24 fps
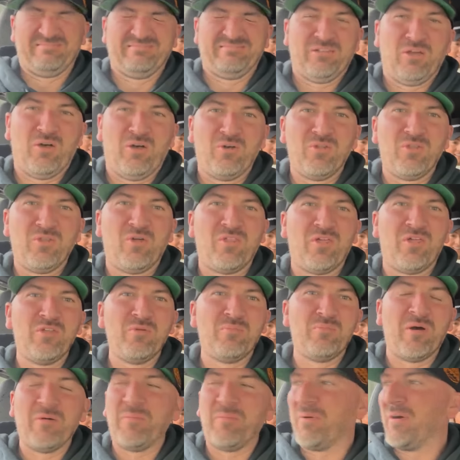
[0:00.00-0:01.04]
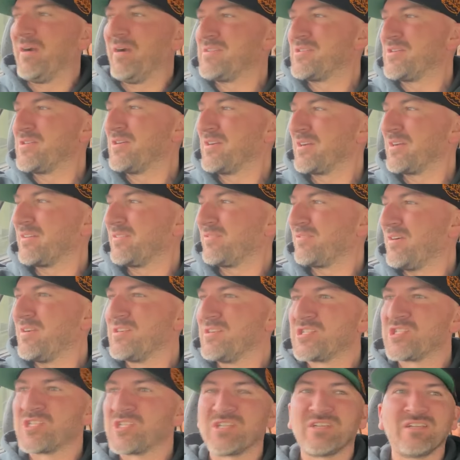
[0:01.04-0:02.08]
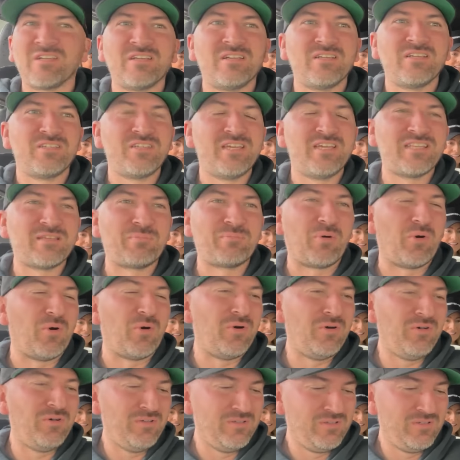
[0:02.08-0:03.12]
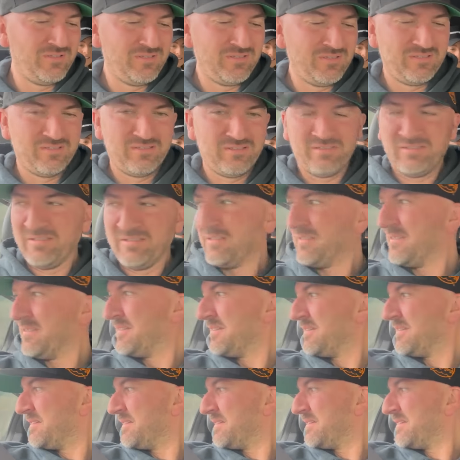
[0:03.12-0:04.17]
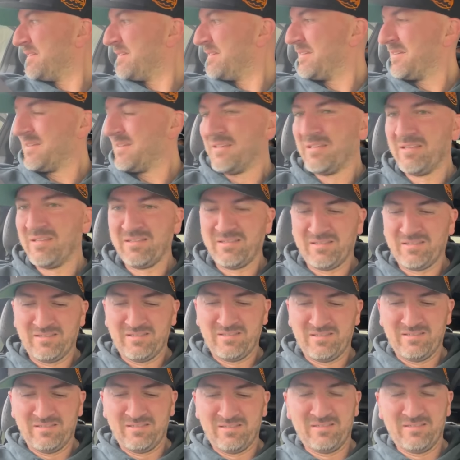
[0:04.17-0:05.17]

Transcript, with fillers: Oh no, that new bumper. I just heard it crunch. Did you hit the pole? Are we done? Hold on.